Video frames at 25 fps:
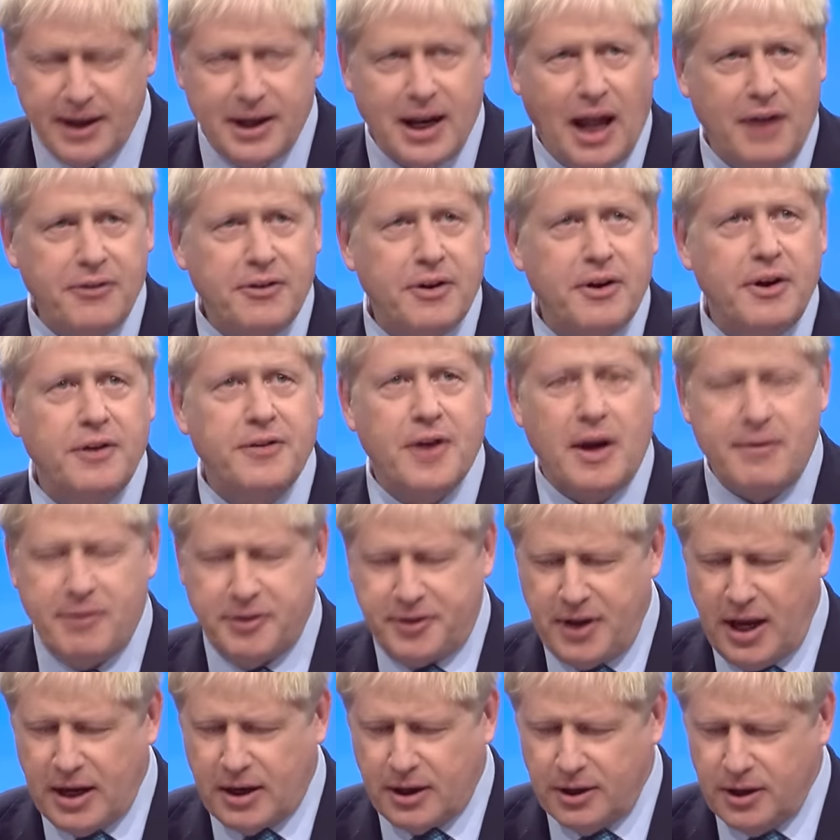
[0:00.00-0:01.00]
London has
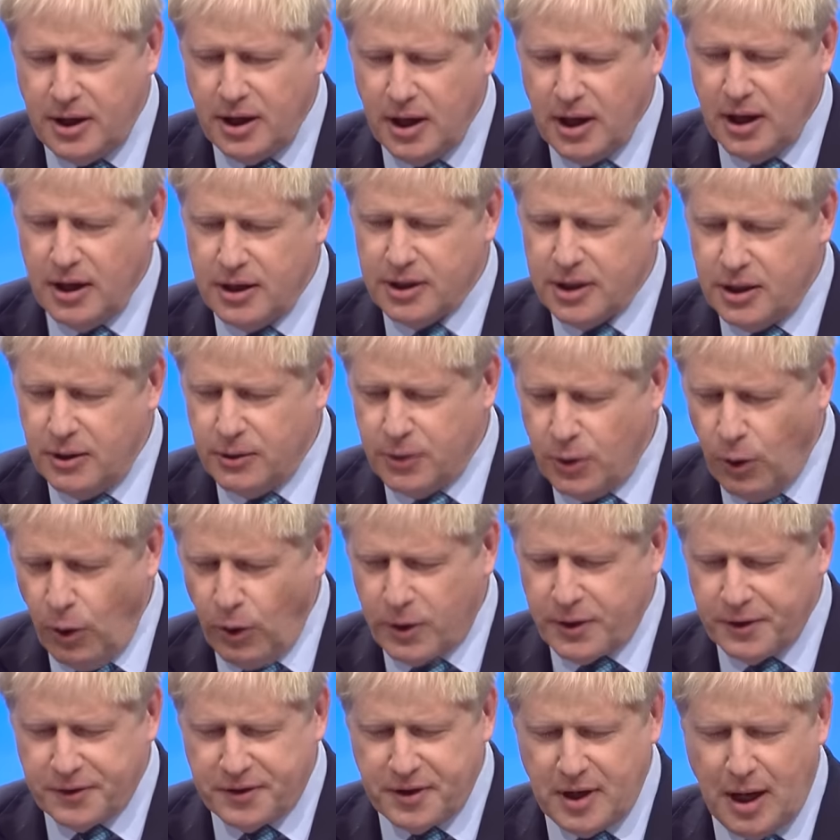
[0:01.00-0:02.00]
overtaken New York
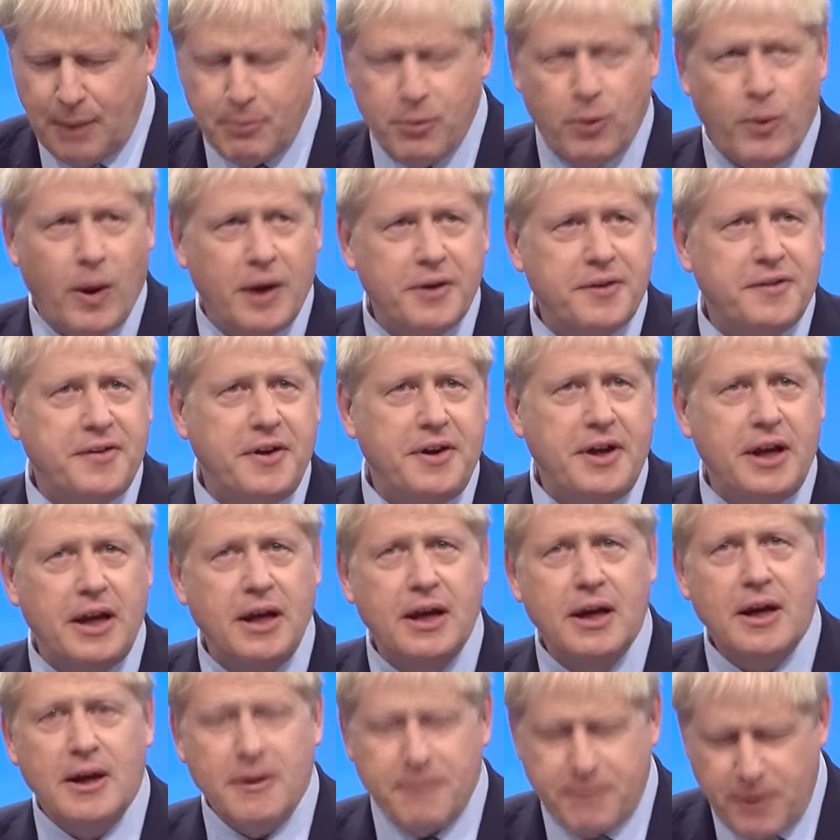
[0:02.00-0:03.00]
as the number one city
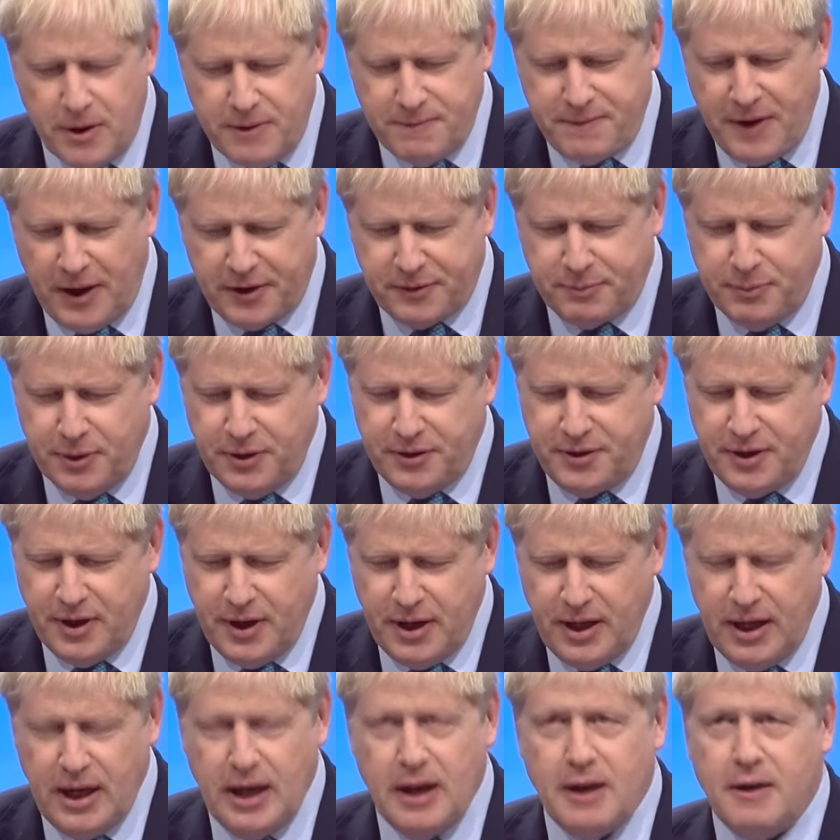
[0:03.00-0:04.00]
for investment
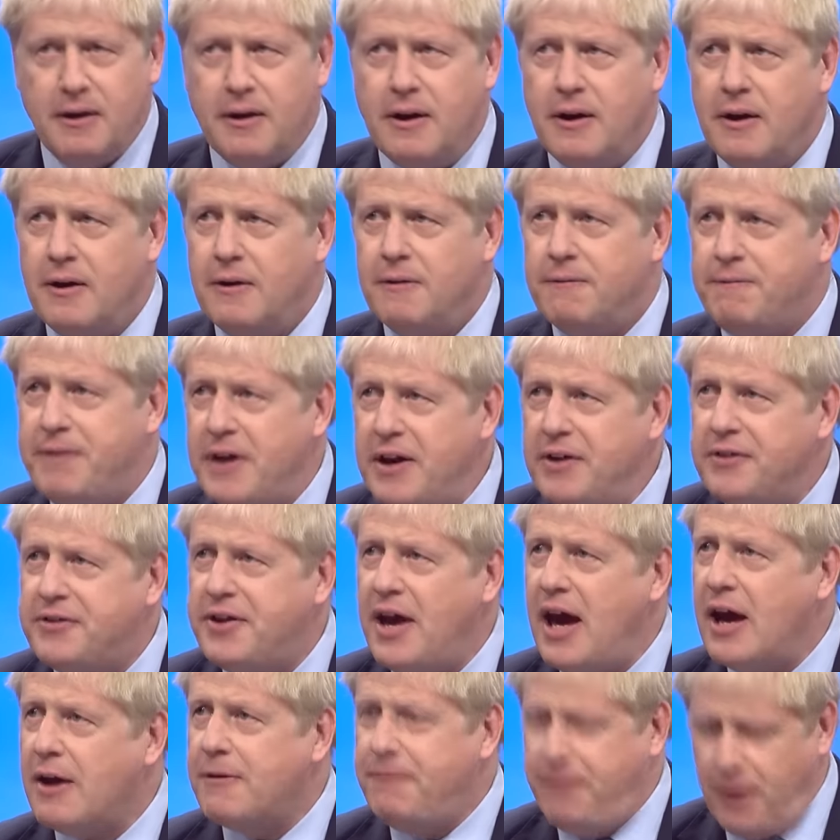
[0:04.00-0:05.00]
in
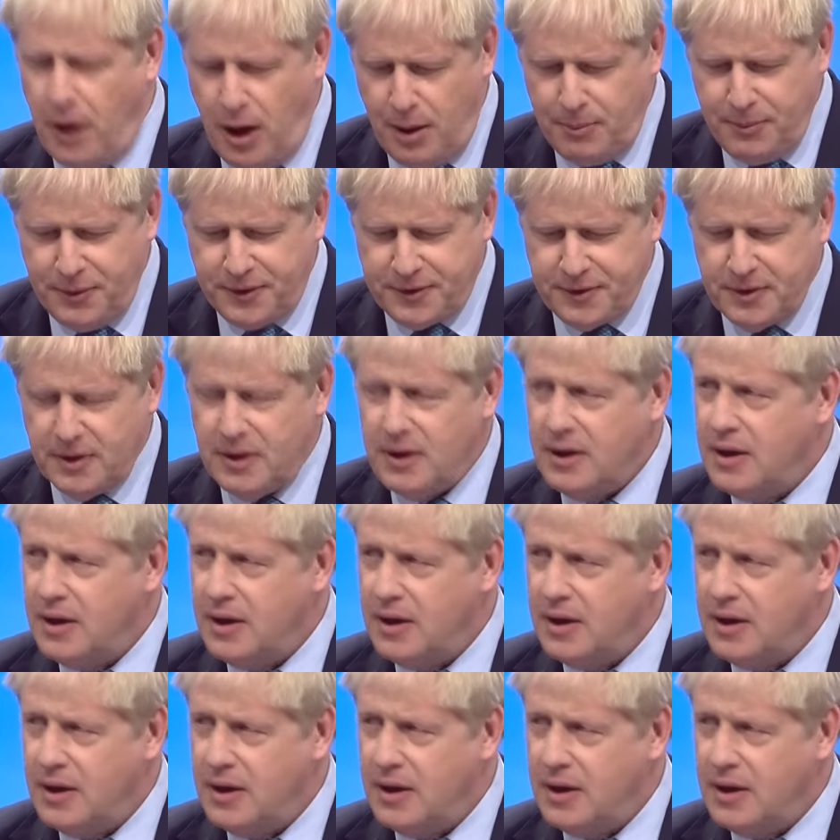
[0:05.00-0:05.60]
fintech firms.